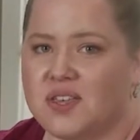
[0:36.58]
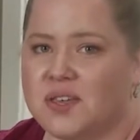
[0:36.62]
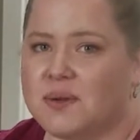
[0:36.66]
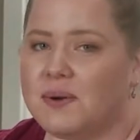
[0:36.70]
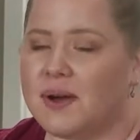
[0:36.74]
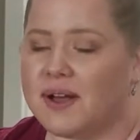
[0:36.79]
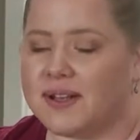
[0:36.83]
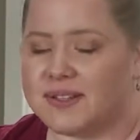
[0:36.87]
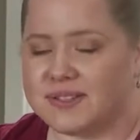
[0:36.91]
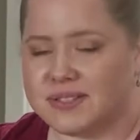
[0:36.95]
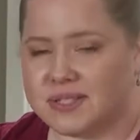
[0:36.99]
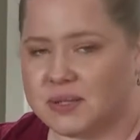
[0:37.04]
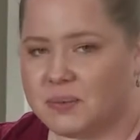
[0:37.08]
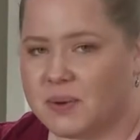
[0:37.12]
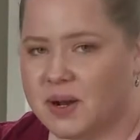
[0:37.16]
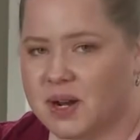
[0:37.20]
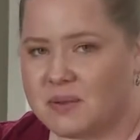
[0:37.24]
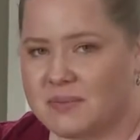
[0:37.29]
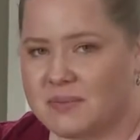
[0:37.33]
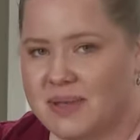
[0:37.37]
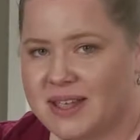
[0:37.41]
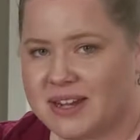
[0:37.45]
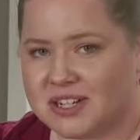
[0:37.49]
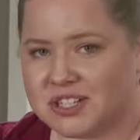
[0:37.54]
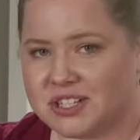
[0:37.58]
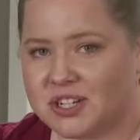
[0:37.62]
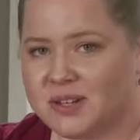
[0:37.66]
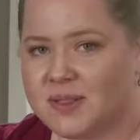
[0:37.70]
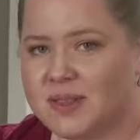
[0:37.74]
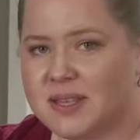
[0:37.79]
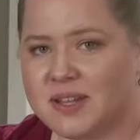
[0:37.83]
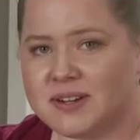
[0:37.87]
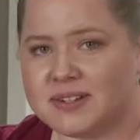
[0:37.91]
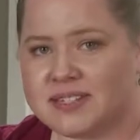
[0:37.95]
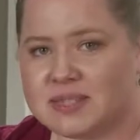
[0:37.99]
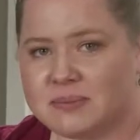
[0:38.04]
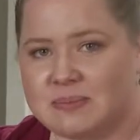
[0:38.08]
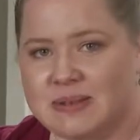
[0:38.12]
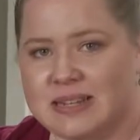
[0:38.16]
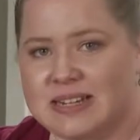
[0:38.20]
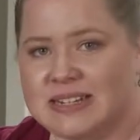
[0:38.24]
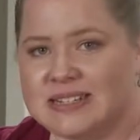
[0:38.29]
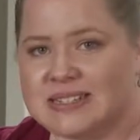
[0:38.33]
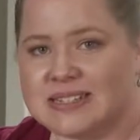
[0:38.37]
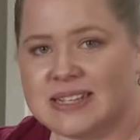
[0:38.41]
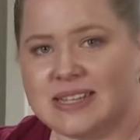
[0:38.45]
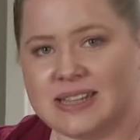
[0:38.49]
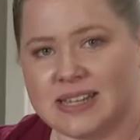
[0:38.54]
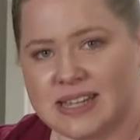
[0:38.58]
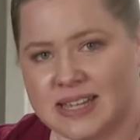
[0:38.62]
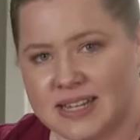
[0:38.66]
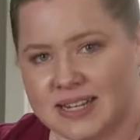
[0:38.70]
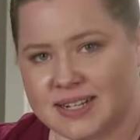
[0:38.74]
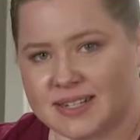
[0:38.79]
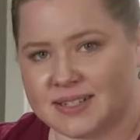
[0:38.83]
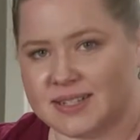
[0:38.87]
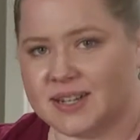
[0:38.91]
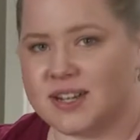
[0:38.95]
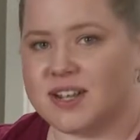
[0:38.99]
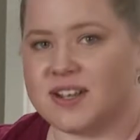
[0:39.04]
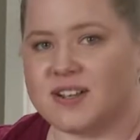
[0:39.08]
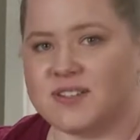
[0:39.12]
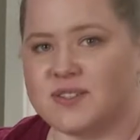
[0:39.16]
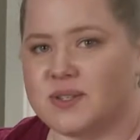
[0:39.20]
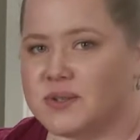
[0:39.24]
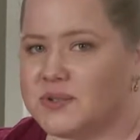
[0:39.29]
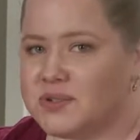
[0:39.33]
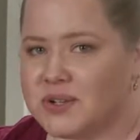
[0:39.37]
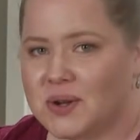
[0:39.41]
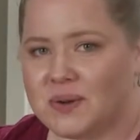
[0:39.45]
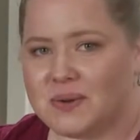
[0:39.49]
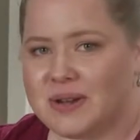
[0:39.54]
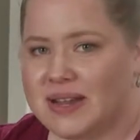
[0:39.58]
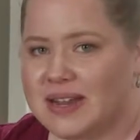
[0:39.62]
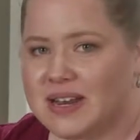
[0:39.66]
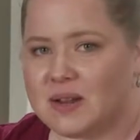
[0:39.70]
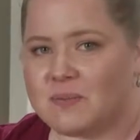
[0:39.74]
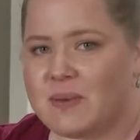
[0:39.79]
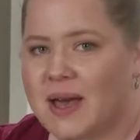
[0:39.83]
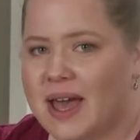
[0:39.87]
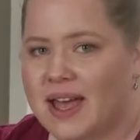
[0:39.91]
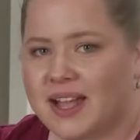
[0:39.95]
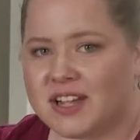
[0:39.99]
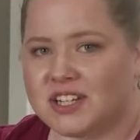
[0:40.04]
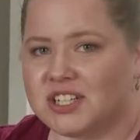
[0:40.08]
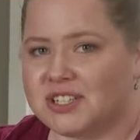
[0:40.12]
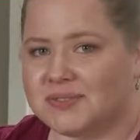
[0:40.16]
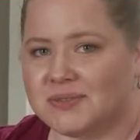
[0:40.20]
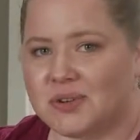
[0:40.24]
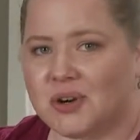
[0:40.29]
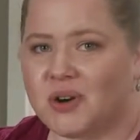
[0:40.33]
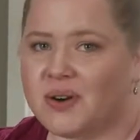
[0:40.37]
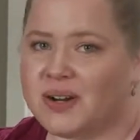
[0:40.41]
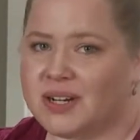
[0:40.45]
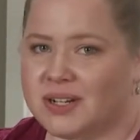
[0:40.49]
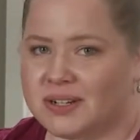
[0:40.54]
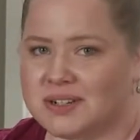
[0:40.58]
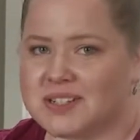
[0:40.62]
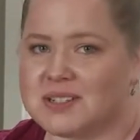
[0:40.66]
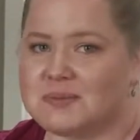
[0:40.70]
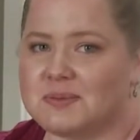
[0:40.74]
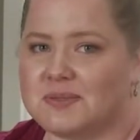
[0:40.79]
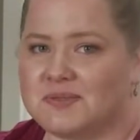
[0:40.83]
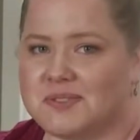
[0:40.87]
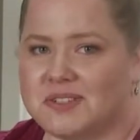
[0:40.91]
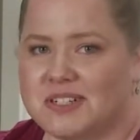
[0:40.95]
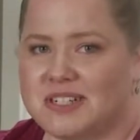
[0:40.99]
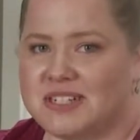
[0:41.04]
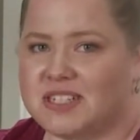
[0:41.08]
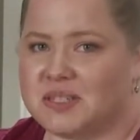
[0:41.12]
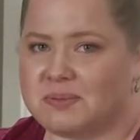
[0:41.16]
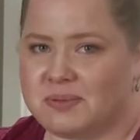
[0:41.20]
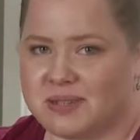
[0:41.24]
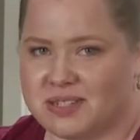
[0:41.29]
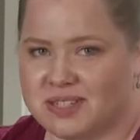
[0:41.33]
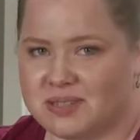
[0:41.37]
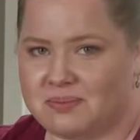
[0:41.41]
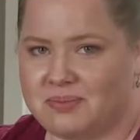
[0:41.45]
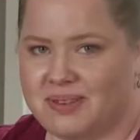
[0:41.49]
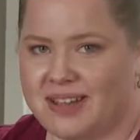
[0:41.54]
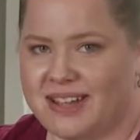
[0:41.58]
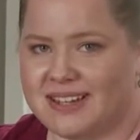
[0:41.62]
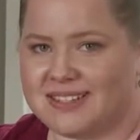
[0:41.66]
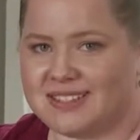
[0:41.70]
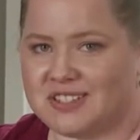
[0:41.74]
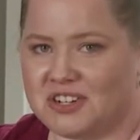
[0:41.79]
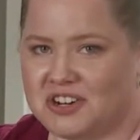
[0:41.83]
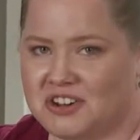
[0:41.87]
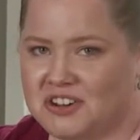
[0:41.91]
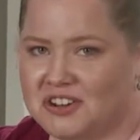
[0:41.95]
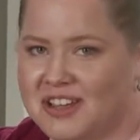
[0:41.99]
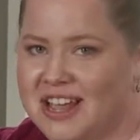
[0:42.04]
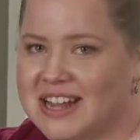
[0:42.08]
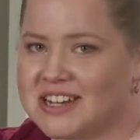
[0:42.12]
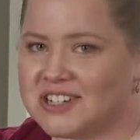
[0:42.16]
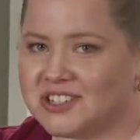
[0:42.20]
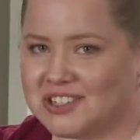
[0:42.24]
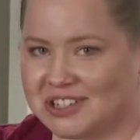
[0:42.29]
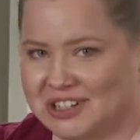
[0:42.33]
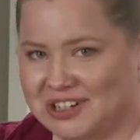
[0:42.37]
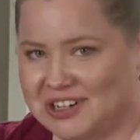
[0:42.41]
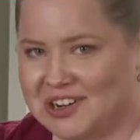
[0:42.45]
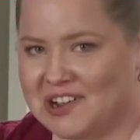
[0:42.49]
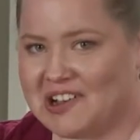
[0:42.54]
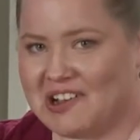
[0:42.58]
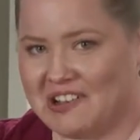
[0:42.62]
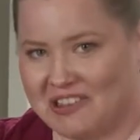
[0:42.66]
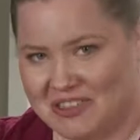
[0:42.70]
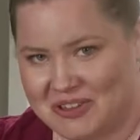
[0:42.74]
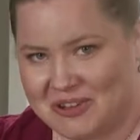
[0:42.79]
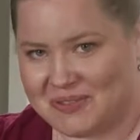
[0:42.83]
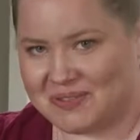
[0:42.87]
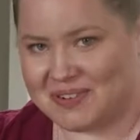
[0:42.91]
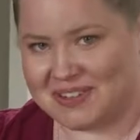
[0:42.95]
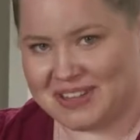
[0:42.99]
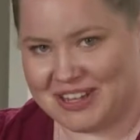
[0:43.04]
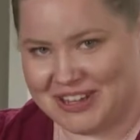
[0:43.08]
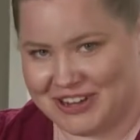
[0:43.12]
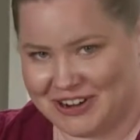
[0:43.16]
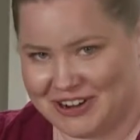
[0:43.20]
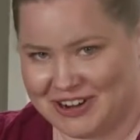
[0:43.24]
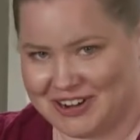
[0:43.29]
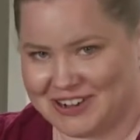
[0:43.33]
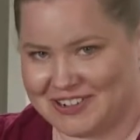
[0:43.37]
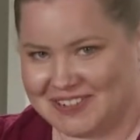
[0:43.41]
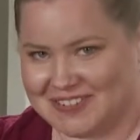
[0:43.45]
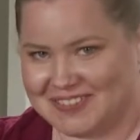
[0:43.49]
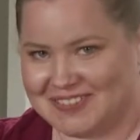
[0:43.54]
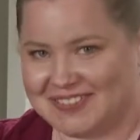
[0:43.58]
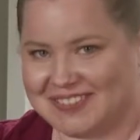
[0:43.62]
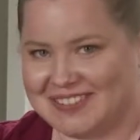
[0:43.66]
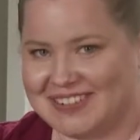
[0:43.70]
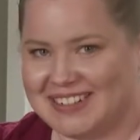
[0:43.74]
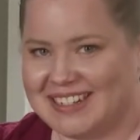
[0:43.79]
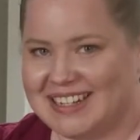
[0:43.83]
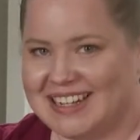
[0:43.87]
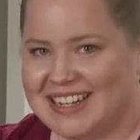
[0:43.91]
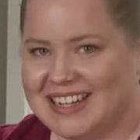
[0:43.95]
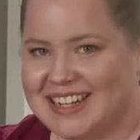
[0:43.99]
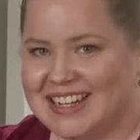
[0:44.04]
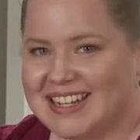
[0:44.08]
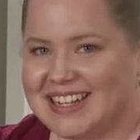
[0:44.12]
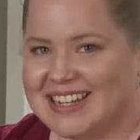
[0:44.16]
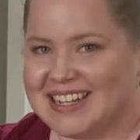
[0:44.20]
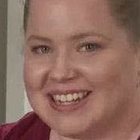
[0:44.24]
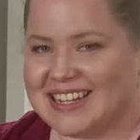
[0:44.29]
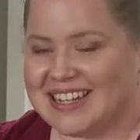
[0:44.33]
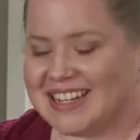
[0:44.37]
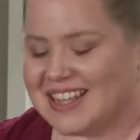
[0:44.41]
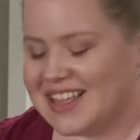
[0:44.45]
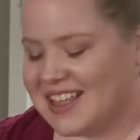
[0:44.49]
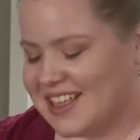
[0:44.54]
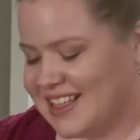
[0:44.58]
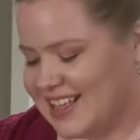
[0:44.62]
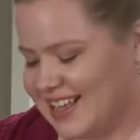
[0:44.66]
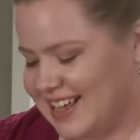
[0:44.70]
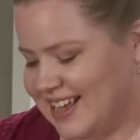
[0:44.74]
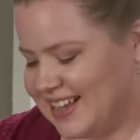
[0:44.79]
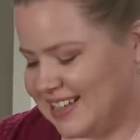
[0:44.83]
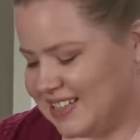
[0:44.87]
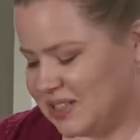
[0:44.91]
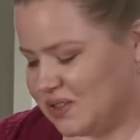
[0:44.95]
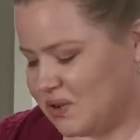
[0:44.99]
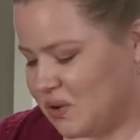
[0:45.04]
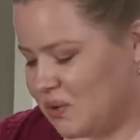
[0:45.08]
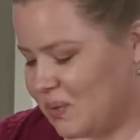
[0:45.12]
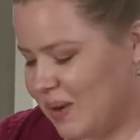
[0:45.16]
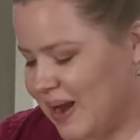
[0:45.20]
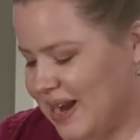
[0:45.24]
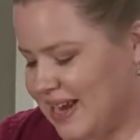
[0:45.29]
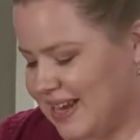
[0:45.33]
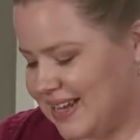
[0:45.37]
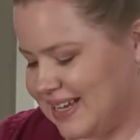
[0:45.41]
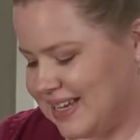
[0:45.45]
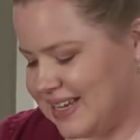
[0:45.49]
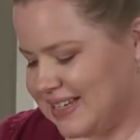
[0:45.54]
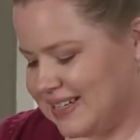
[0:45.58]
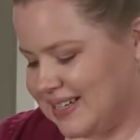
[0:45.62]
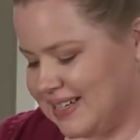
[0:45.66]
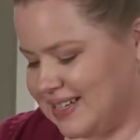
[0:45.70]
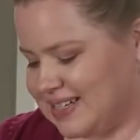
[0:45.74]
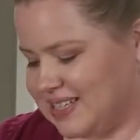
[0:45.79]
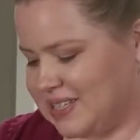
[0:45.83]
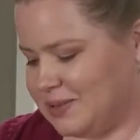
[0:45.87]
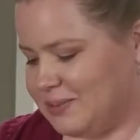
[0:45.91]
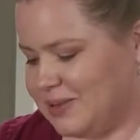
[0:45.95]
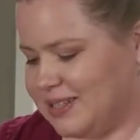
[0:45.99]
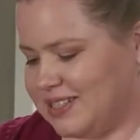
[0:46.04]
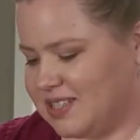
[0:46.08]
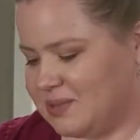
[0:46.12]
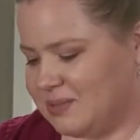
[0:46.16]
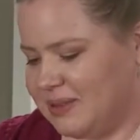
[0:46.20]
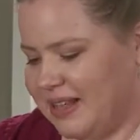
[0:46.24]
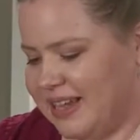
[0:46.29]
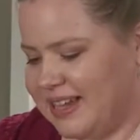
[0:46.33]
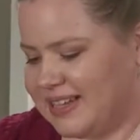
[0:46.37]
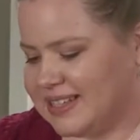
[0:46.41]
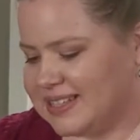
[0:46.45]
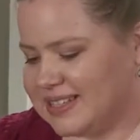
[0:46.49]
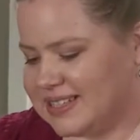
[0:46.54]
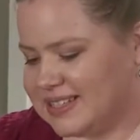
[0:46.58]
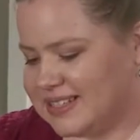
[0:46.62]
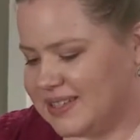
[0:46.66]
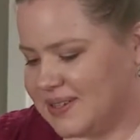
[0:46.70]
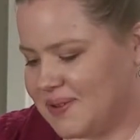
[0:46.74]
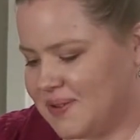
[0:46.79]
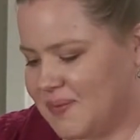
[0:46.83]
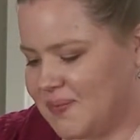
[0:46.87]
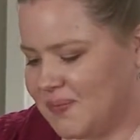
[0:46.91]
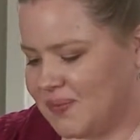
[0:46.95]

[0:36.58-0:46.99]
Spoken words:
You also want to make sure that your spit is clean, so don't eat a package of Oreos before you spit splice or you'll get dirt all over the yarn. It's quite easy to spit splice.